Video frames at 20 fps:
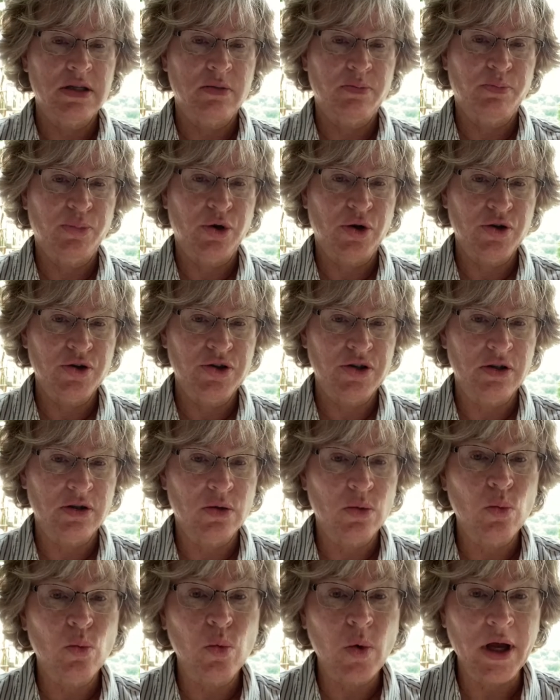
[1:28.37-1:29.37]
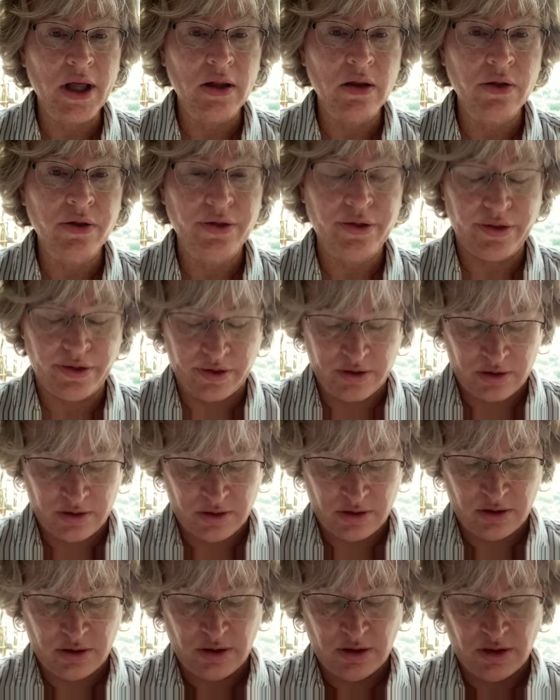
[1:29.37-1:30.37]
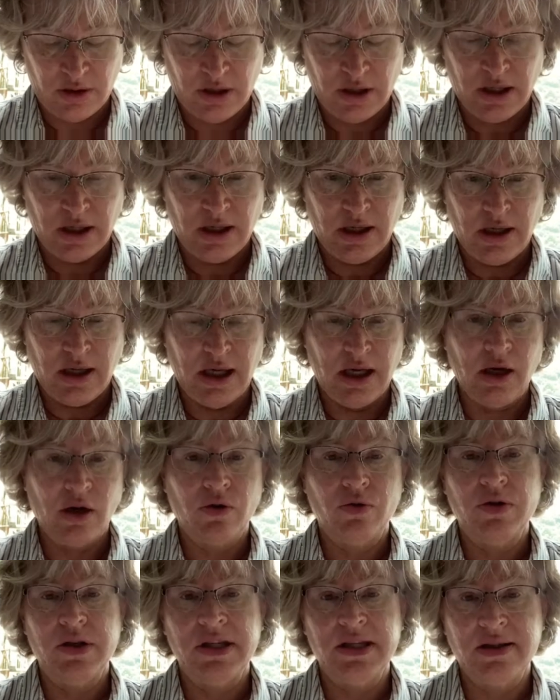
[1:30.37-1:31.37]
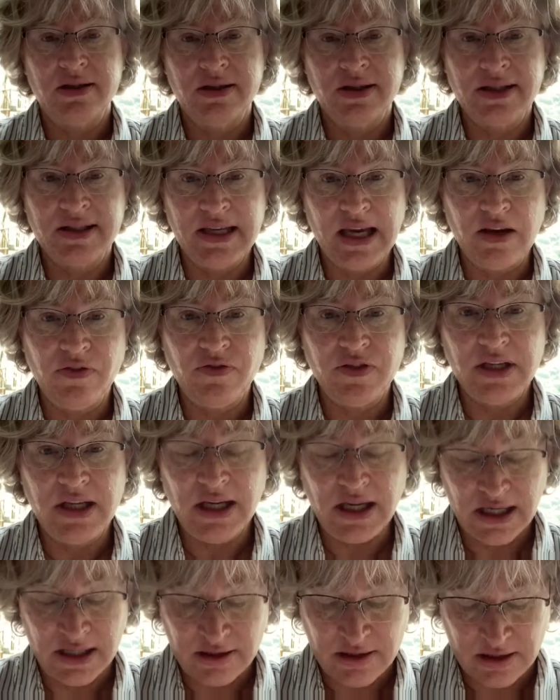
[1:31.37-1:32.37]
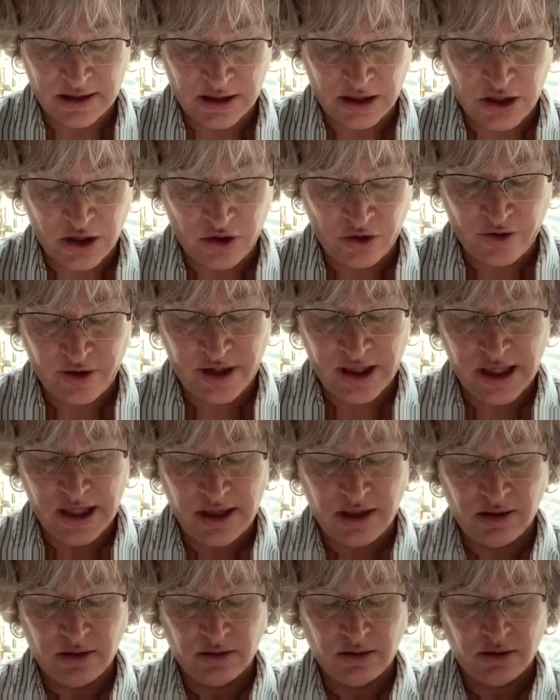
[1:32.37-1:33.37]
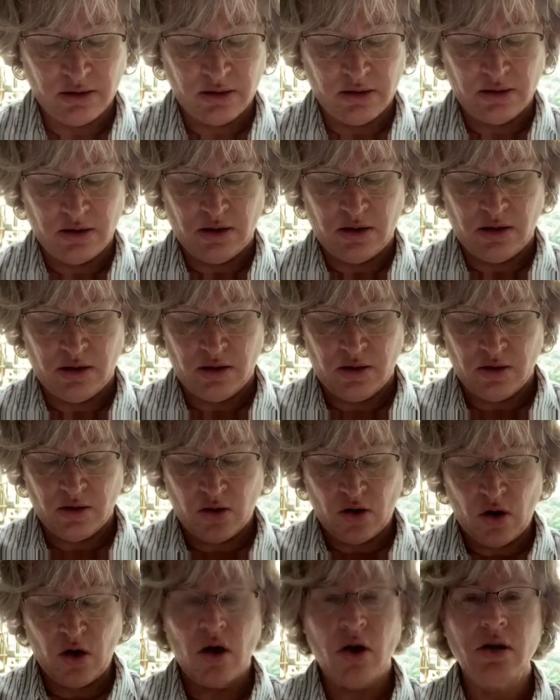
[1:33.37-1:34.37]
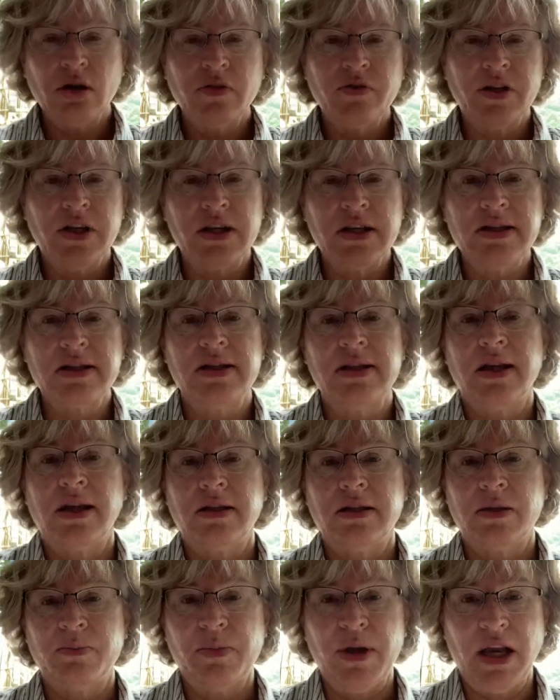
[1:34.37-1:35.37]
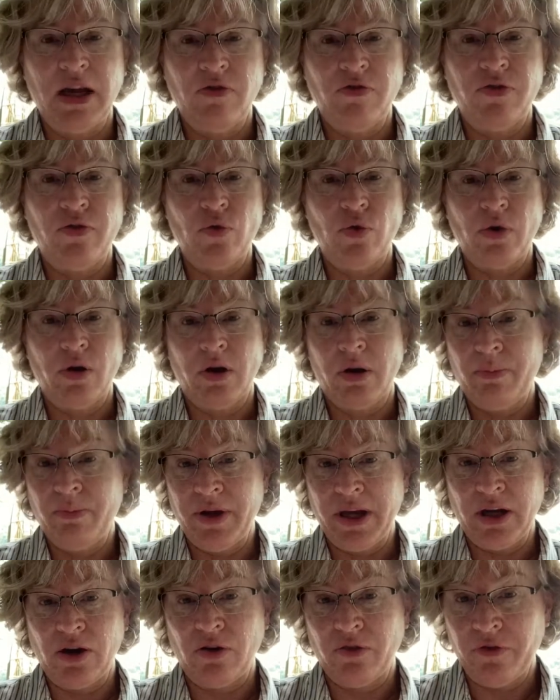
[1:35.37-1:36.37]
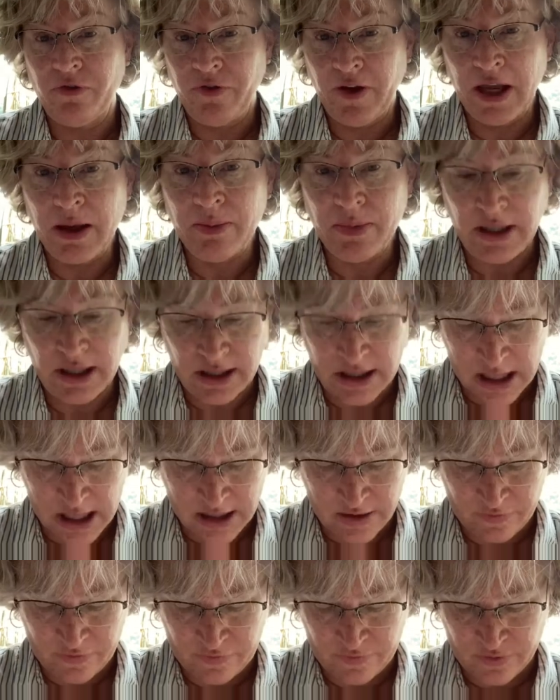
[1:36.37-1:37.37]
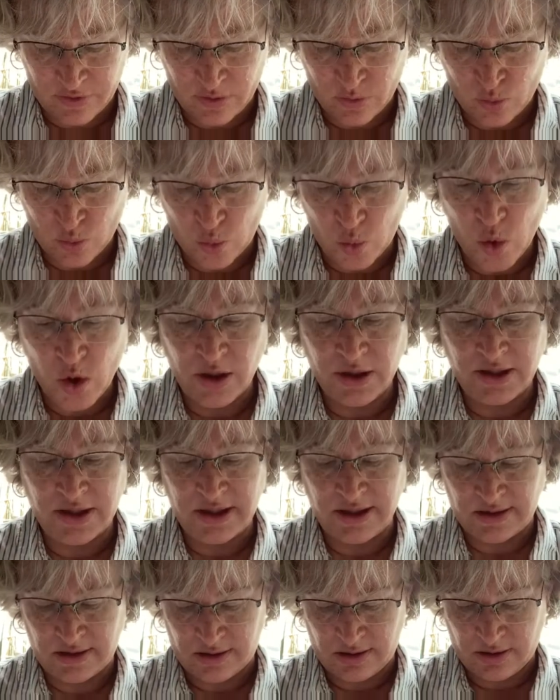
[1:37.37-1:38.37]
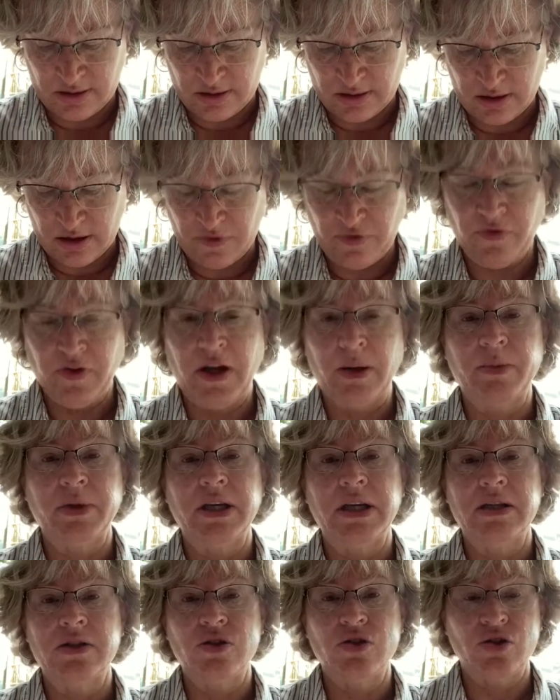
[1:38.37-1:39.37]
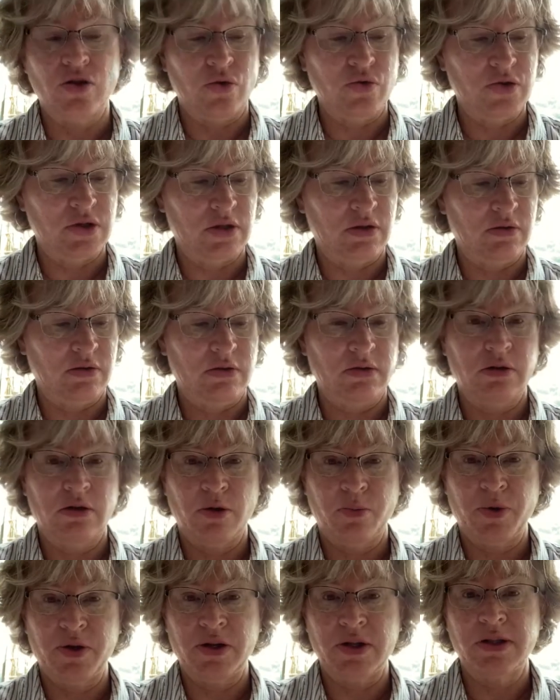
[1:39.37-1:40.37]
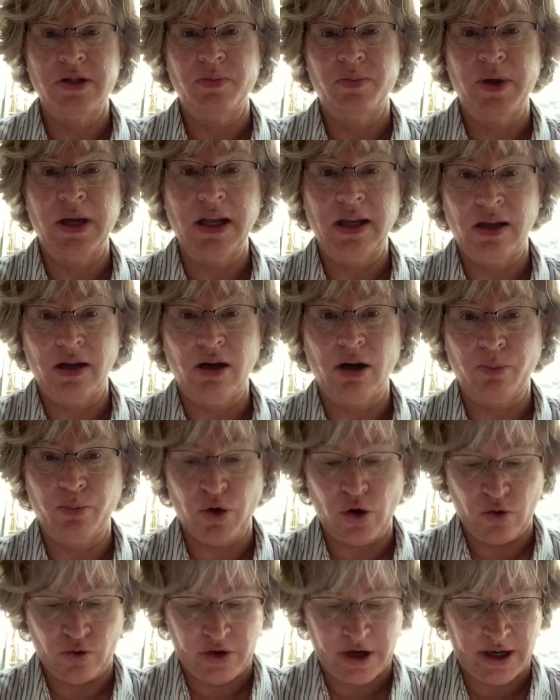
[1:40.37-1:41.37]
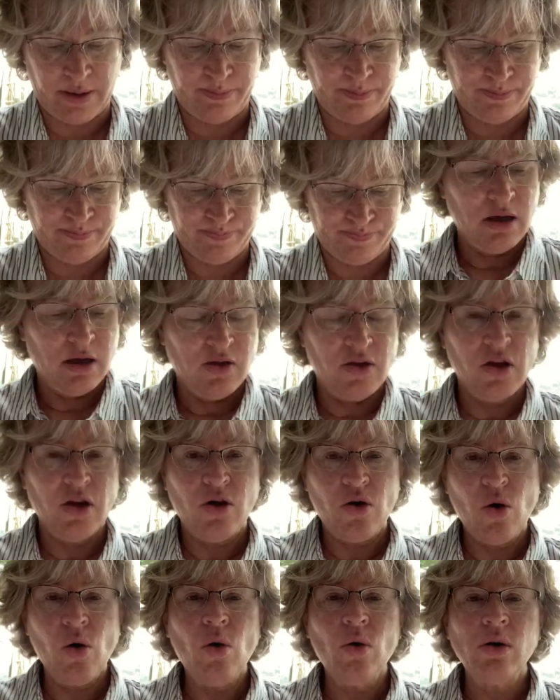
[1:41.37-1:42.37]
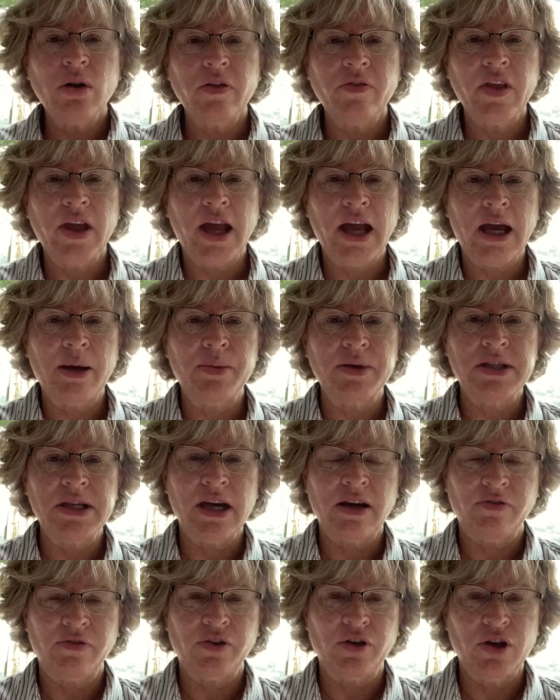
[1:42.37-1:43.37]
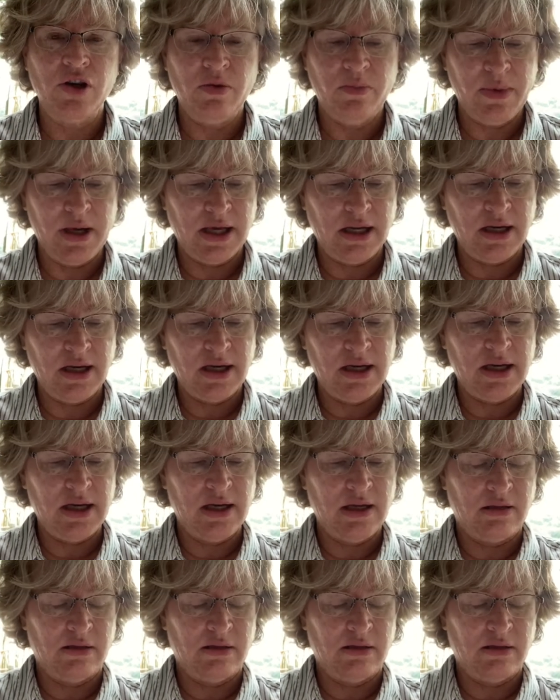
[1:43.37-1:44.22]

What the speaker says: personal wealth, increased safety and security. All of these things make for a better family life once a family is chosen to participate in our program. The goal of the Habitat for Humanity